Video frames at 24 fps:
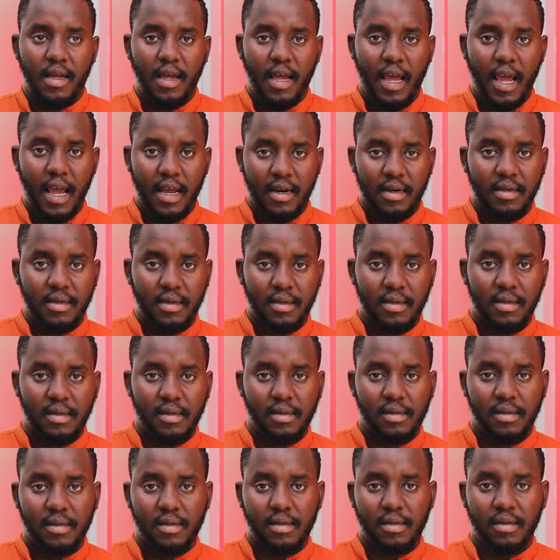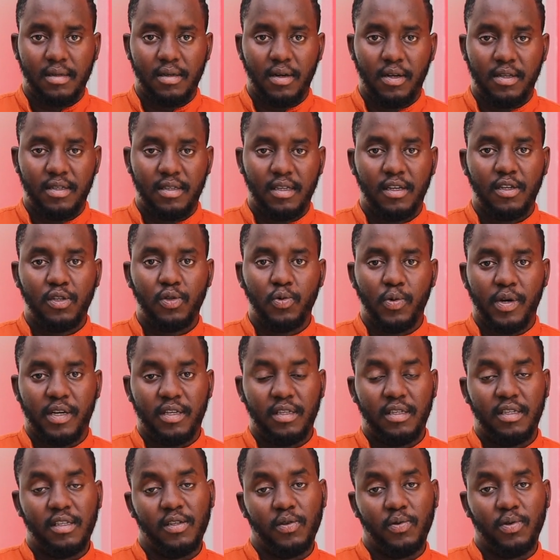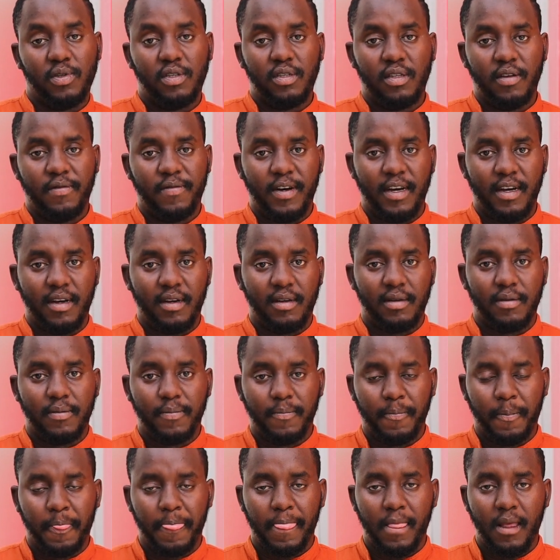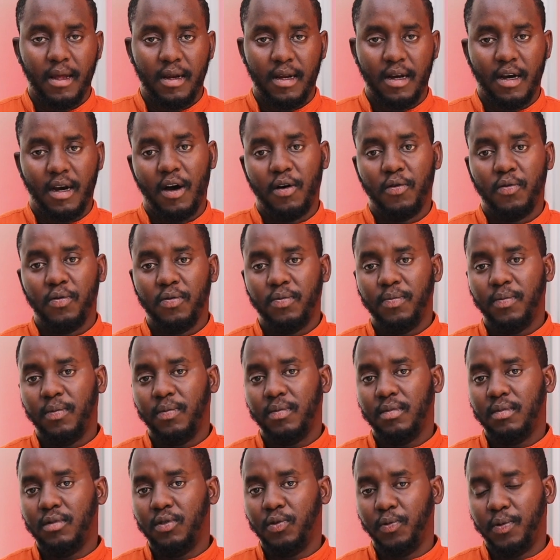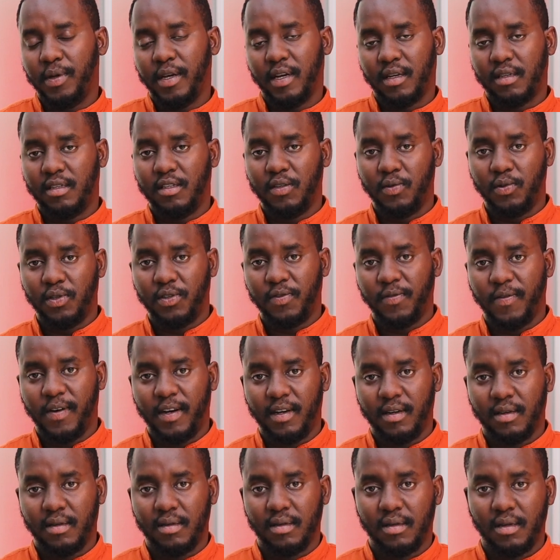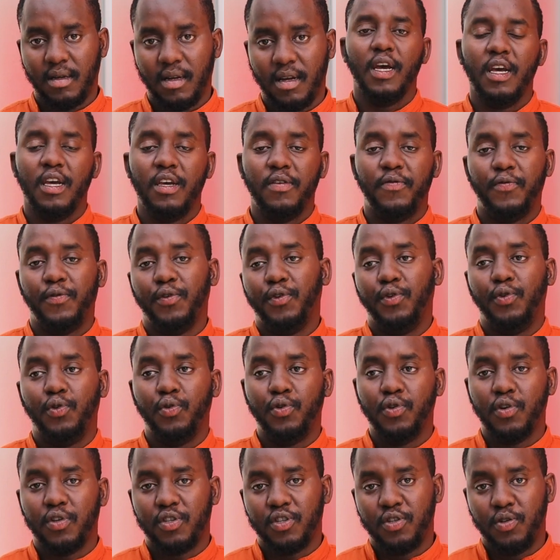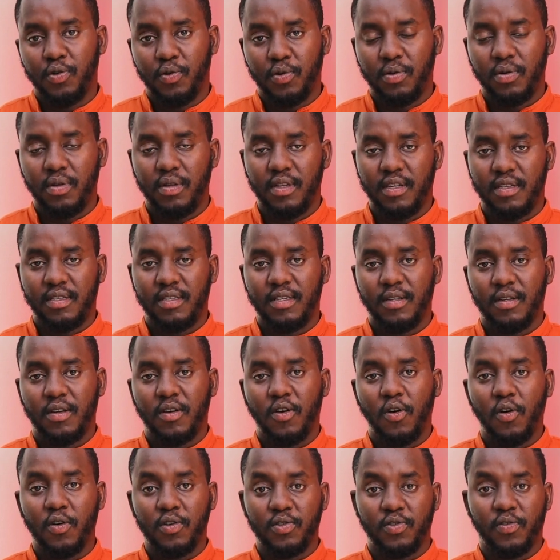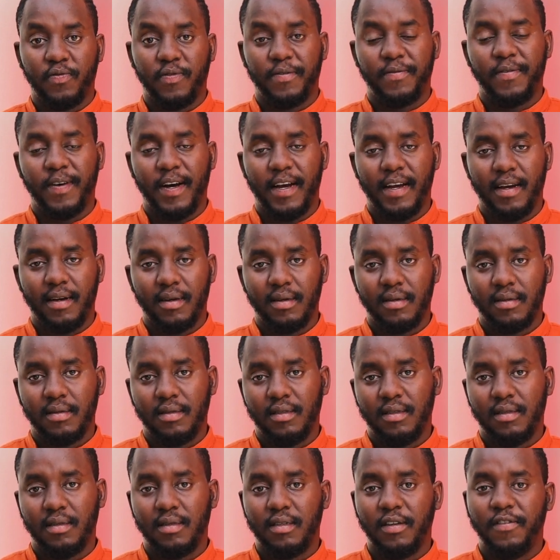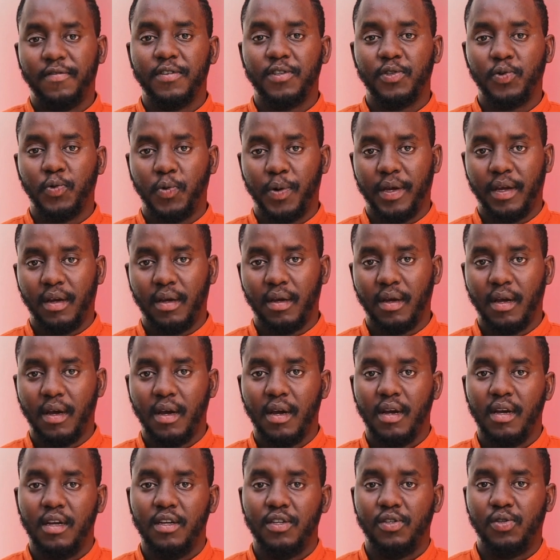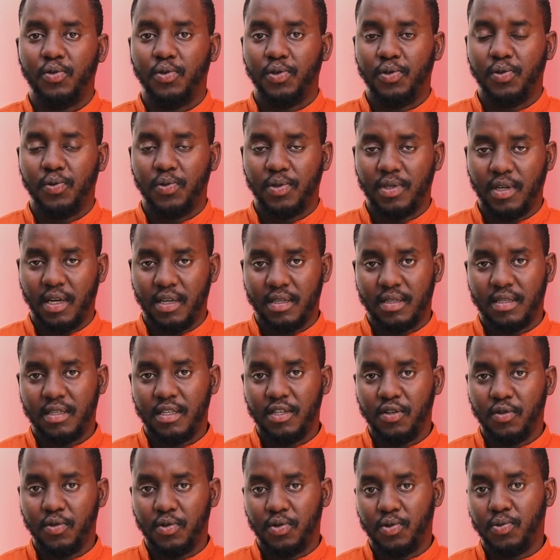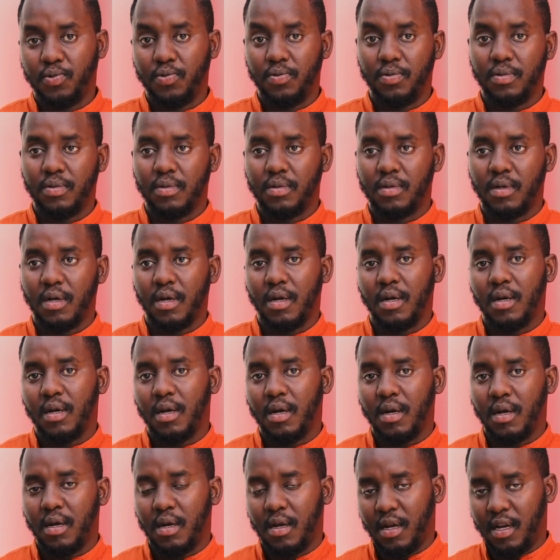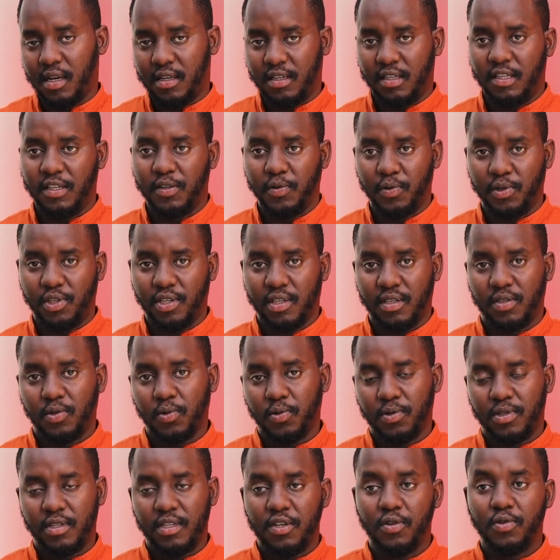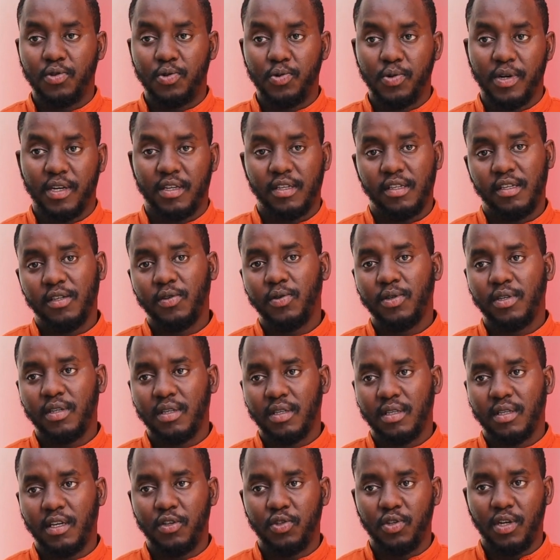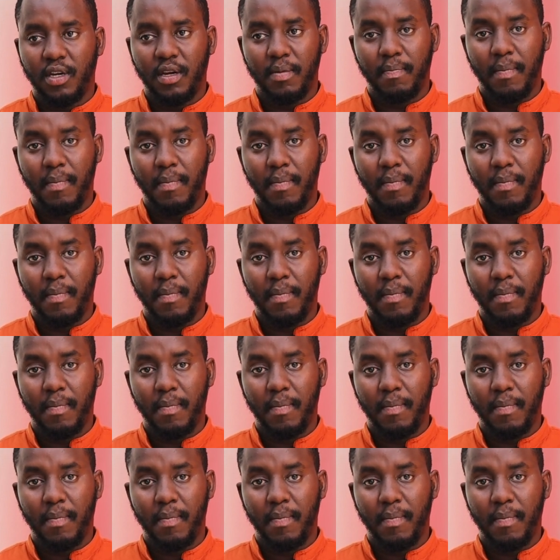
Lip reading: and seek to extinguish the fire. Now, how do we extinguish fire? If we do not know the cause of a fire, the safest way is to use a CO2 extinguisher. So CO2 extinguishers are usually